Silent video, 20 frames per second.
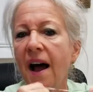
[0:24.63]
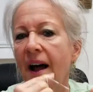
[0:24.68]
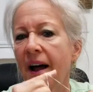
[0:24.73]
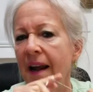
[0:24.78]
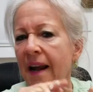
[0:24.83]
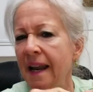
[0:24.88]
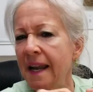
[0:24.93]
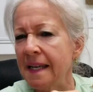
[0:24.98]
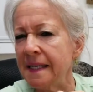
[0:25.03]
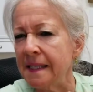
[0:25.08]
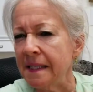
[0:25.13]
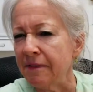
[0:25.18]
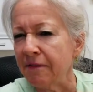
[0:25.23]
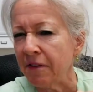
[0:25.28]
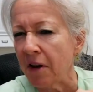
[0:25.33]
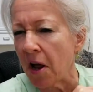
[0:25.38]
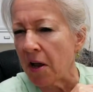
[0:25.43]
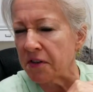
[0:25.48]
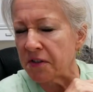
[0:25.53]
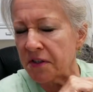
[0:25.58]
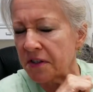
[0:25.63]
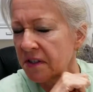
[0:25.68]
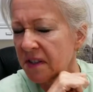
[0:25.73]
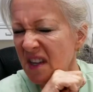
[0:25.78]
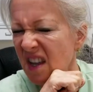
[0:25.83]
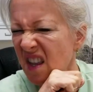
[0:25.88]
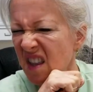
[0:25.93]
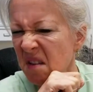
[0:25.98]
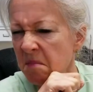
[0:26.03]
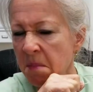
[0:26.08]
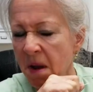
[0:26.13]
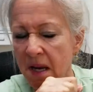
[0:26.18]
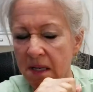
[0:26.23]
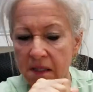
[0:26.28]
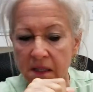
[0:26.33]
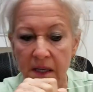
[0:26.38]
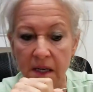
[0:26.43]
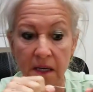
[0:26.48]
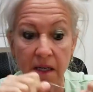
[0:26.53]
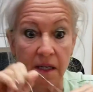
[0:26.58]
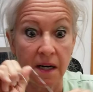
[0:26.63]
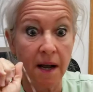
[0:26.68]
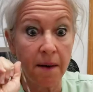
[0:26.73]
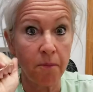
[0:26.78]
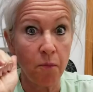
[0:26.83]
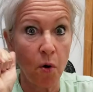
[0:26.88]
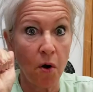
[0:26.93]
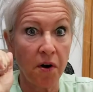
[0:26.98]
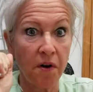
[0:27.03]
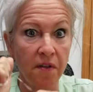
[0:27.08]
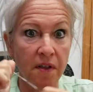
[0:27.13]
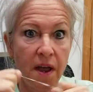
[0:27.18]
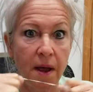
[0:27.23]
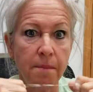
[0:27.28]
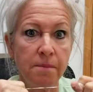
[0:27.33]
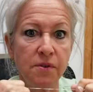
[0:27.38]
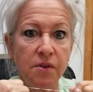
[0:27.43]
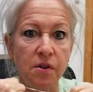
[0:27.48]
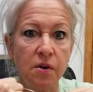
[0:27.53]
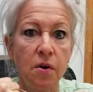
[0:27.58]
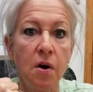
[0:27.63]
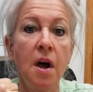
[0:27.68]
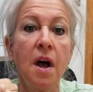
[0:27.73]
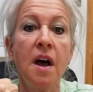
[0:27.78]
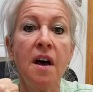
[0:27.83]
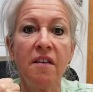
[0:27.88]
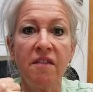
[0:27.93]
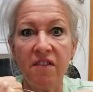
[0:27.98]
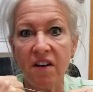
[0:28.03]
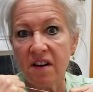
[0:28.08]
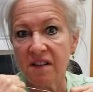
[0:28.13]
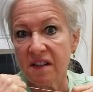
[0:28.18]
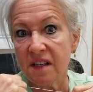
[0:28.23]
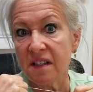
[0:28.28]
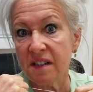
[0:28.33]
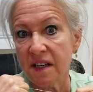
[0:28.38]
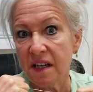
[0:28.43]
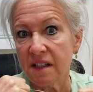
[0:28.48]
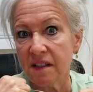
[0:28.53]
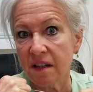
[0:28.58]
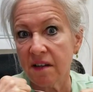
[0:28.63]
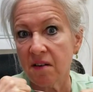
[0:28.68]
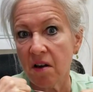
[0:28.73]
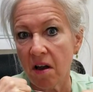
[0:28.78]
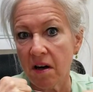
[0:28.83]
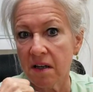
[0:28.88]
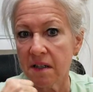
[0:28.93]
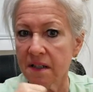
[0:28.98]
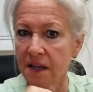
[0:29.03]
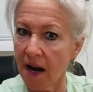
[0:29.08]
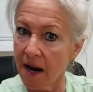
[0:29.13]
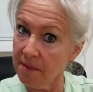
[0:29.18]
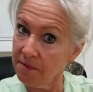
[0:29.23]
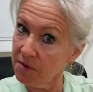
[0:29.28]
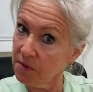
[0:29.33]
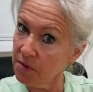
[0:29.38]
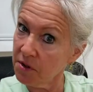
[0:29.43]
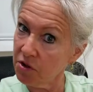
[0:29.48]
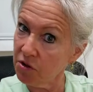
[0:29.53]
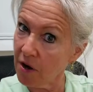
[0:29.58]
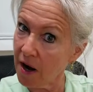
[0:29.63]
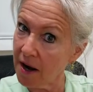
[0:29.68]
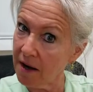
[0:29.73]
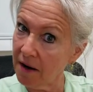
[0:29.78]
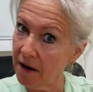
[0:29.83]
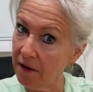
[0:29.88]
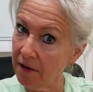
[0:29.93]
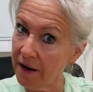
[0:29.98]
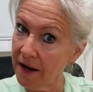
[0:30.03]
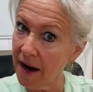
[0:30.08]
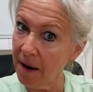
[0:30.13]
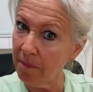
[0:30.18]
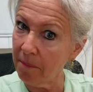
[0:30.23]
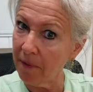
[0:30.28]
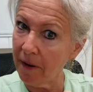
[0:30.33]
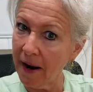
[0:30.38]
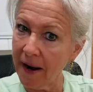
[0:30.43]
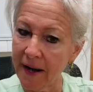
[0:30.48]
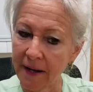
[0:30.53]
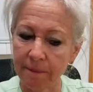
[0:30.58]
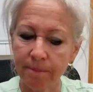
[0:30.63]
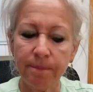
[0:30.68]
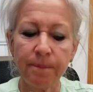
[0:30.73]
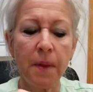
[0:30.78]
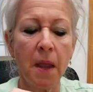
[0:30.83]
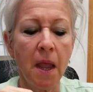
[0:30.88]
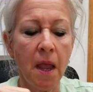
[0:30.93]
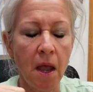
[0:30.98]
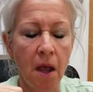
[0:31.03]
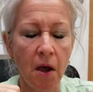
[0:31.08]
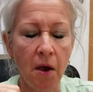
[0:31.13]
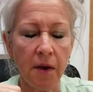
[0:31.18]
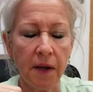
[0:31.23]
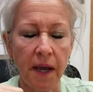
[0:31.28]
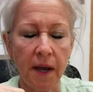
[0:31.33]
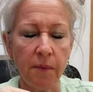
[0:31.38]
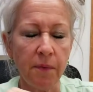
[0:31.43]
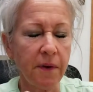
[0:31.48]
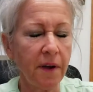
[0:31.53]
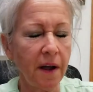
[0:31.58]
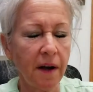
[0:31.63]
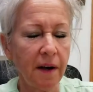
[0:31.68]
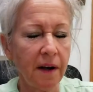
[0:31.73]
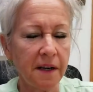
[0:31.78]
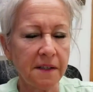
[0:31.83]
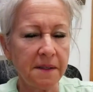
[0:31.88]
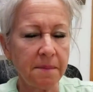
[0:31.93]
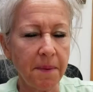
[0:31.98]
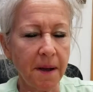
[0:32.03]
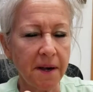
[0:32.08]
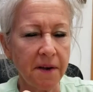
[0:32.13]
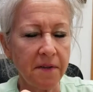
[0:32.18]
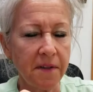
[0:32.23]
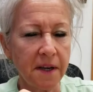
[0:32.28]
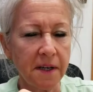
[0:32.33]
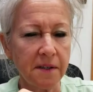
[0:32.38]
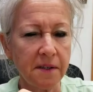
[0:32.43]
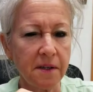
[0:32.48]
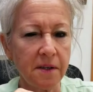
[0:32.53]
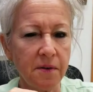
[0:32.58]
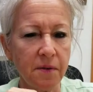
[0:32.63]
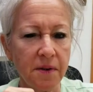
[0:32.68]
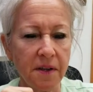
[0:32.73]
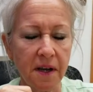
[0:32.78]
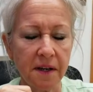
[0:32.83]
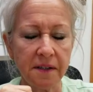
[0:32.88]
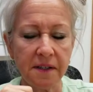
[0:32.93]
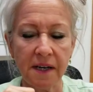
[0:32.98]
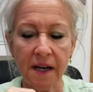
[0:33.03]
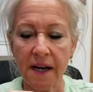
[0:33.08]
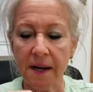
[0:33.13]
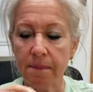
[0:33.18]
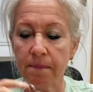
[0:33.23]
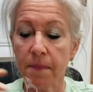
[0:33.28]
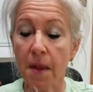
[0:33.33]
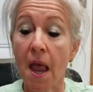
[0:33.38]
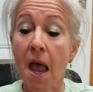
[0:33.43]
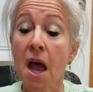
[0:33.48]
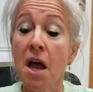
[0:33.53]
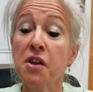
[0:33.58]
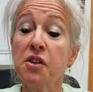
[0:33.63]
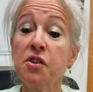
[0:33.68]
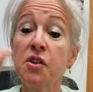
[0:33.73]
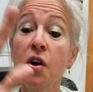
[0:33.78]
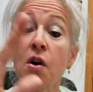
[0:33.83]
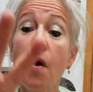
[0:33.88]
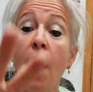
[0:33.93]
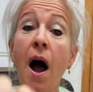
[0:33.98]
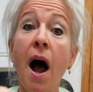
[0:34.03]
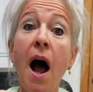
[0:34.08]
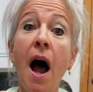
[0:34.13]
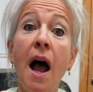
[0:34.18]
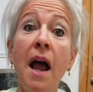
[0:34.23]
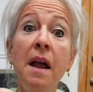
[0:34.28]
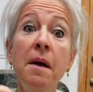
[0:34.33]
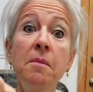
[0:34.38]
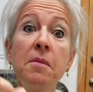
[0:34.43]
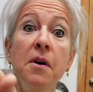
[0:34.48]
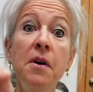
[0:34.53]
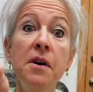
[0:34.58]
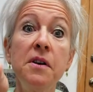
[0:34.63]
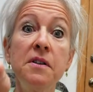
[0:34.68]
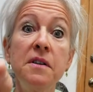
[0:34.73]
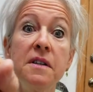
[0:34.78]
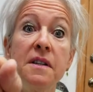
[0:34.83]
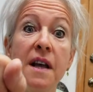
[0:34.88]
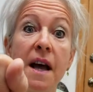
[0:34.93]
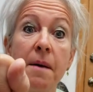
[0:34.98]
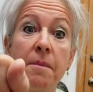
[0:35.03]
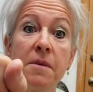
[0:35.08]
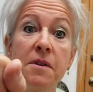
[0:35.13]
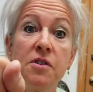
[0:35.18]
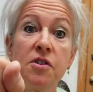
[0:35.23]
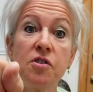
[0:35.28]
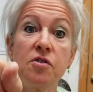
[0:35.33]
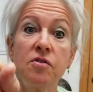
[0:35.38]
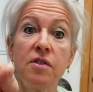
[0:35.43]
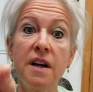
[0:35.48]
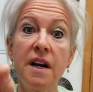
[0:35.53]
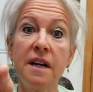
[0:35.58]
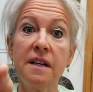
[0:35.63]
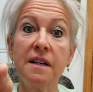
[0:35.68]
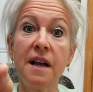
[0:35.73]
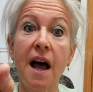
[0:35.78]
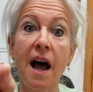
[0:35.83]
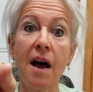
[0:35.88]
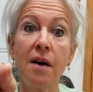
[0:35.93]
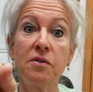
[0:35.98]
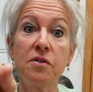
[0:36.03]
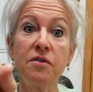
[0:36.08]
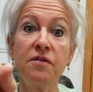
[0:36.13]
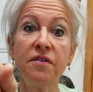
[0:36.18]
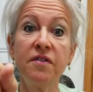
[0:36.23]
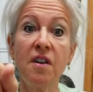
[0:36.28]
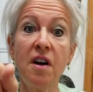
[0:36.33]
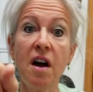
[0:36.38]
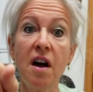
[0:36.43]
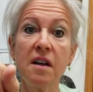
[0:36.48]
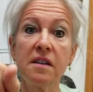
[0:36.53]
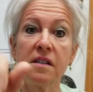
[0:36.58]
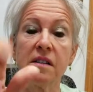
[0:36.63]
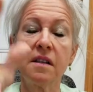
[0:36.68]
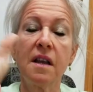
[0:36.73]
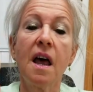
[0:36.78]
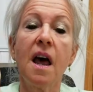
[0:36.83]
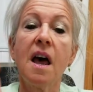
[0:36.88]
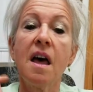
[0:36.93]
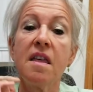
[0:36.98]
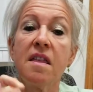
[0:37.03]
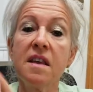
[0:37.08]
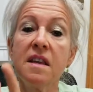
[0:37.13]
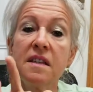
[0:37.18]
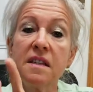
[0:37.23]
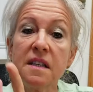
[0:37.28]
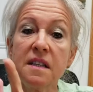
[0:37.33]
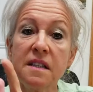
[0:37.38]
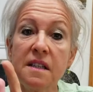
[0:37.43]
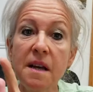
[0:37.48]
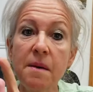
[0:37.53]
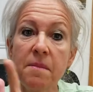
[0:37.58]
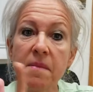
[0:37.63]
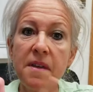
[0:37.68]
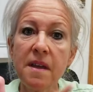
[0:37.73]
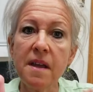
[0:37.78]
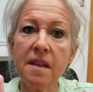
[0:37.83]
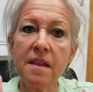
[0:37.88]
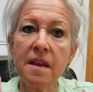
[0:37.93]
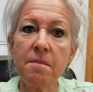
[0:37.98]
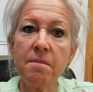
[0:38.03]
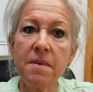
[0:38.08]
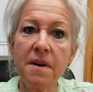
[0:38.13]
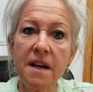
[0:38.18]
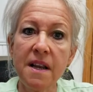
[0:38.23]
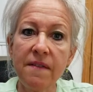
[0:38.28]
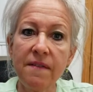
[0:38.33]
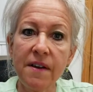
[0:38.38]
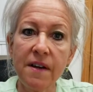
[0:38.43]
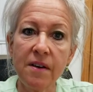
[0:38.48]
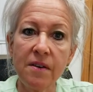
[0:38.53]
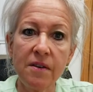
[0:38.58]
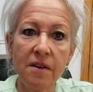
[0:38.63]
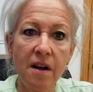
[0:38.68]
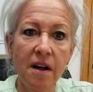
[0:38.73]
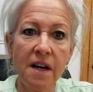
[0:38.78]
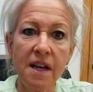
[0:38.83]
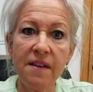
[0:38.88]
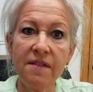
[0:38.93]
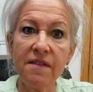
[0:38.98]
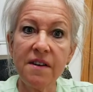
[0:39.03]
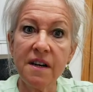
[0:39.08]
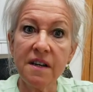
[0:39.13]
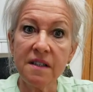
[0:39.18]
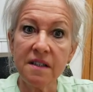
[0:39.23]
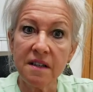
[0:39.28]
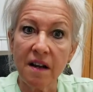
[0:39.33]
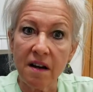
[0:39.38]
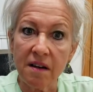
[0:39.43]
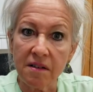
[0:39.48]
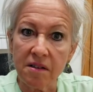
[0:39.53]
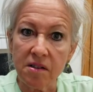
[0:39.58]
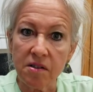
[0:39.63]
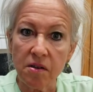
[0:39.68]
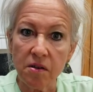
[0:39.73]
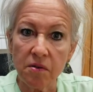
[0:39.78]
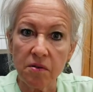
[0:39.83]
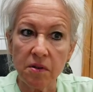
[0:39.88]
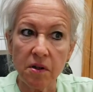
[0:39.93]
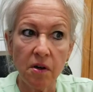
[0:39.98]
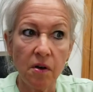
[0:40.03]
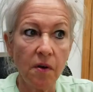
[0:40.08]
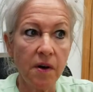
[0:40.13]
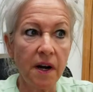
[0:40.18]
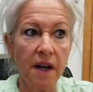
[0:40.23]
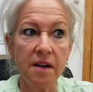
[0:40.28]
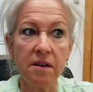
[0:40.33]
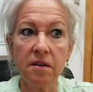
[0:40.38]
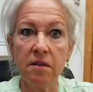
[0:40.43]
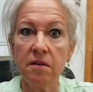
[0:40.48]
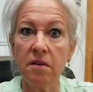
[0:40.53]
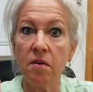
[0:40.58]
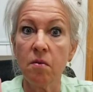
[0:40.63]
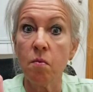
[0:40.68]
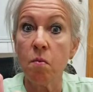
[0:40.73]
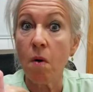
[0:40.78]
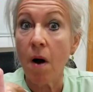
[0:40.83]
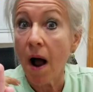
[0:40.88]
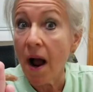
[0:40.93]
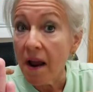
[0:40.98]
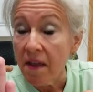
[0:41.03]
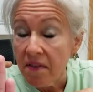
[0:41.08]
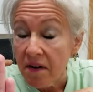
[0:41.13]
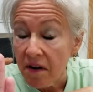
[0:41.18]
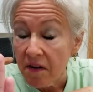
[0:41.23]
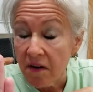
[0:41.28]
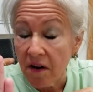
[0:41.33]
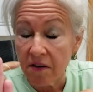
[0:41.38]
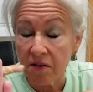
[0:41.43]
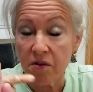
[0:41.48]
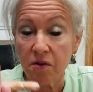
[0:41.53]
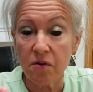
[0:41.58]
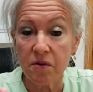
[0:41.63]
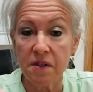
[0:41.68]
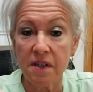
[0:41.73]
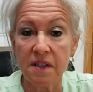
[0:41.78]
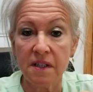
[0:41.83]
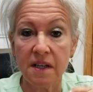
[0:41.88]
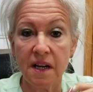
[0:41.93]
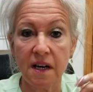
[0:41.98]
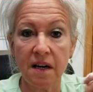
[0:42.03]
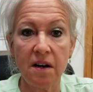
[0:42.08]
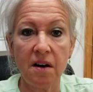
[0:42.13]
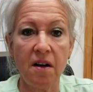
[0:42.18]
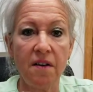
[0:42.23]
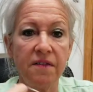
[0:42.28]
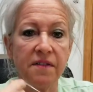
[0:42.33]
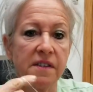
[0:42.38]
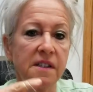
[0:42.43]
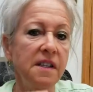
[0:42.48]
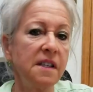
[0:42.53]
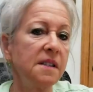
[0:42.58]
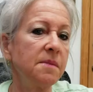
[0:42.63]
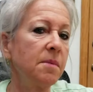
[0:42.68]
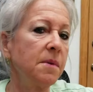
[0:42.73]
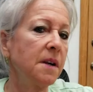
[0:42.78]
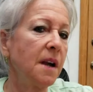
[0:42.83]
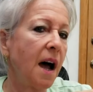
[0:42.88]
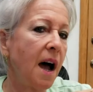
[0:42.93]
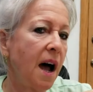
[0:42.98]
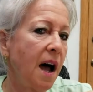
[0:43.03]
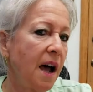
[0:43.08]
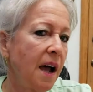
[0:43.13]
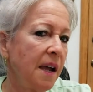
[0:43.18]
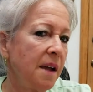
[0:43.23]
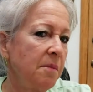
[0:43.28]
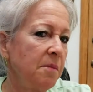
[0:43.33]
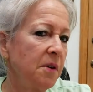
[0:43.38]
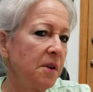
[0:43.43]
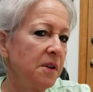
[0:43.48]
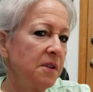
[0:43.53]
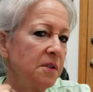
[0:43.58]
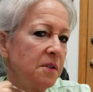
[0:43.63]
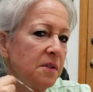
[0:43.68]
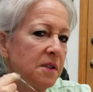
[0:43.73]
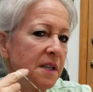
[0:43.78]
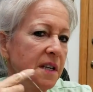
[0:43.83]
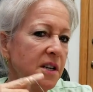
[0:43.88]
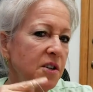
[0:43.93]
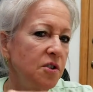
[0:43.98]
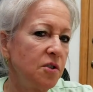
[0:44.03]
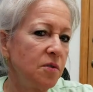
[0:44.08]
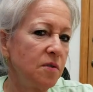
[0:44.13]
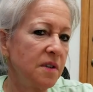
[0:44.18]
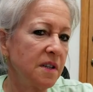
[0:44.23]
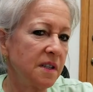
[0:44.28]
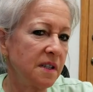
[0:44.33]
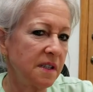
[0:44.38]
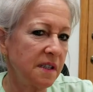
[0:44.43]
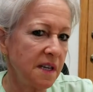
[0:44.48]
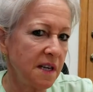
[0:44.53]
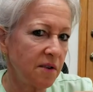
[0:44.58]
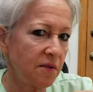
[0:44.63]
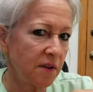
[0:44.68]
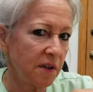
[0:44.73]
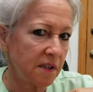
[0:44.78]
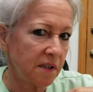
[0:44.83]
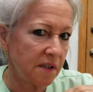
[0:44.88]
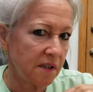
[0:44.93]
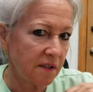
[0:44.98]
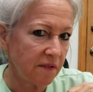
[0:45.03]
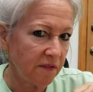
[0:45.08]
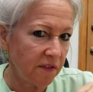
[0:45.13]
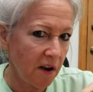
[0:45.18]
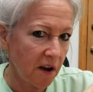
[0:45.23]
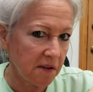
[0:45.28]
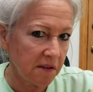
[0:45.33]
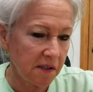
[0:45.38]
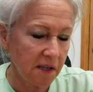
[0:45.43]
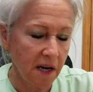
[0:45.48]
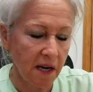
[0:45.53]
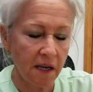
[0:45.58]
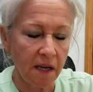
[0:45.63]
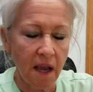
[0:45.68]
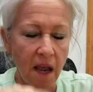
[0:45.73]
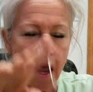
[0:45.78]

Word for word: lazy flossers, they're the best thing, and I'm one of them. So flossing takes a lot of time, so we try and hurry up, right? Okay, we've got lots of better things to do with our time. So I am going to demonstrate how to floss. This is something that, believe it or not, even adults don't know, and I don't know why they're not taught in dental offices, but I am going to teach you the secrets to flossing.